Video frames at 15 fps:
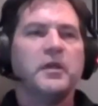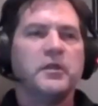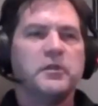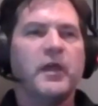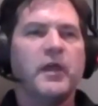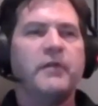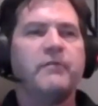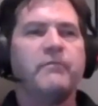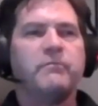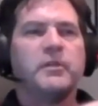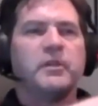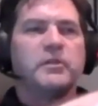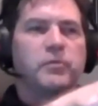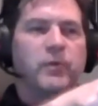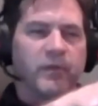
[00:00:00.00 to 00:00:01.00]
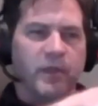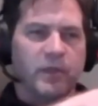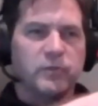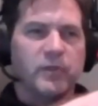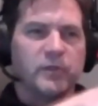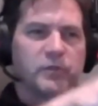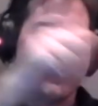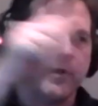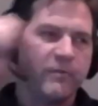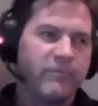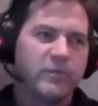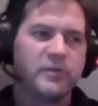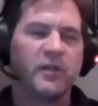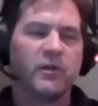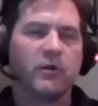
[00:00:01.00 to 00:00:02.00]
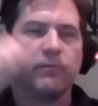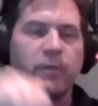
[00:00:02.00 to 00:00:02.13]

It's one of those ones where if you tear a